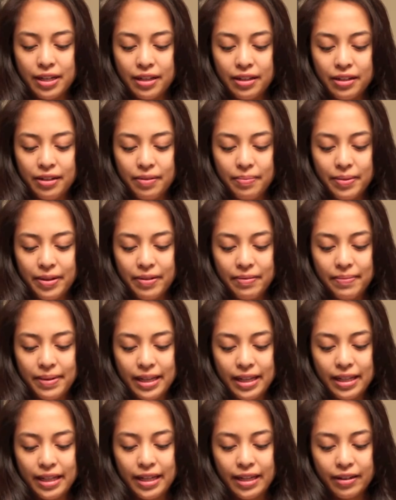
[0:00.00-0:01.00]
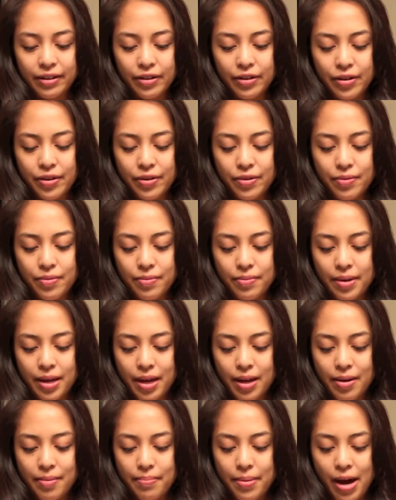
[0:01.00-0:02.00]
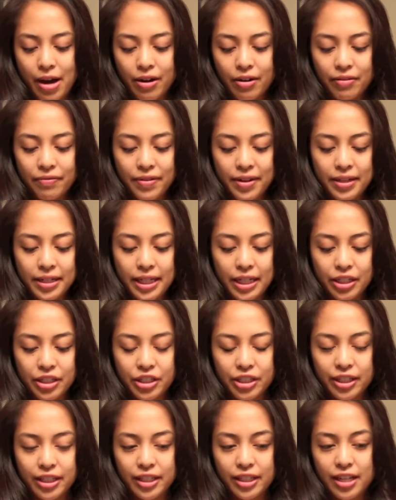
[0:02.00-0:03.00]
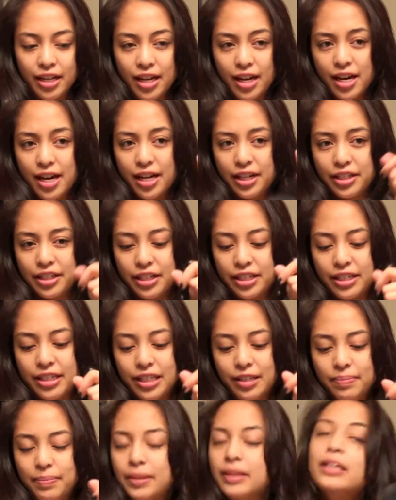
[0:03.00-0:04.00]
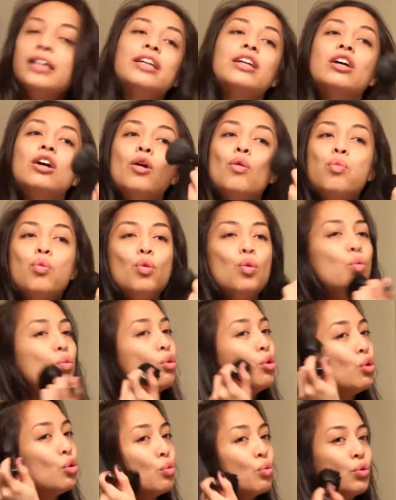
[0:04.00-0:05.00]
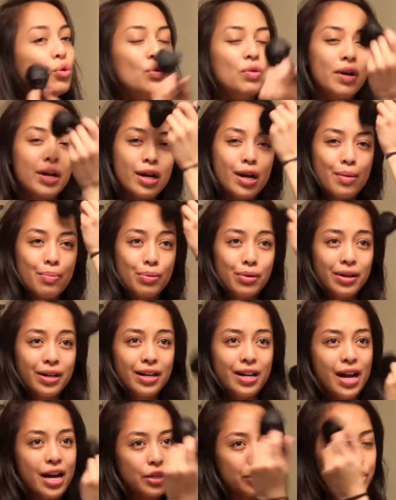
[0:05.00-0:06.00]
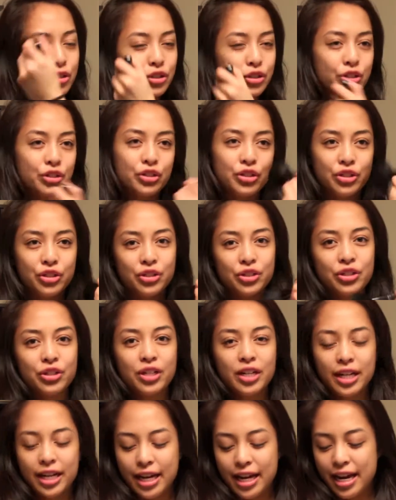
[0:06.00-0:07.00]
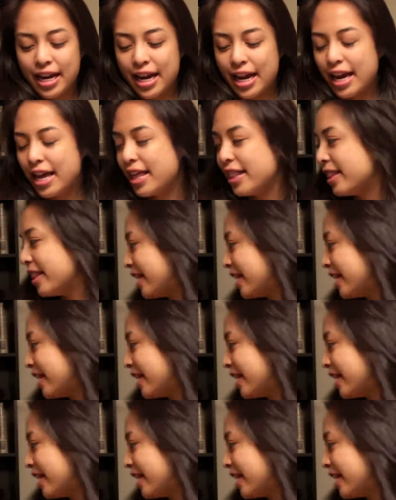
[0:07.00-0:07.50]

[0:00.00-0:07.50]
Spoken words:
little bit of my Lancome powder foundation. I just dip a little, and I put it on. And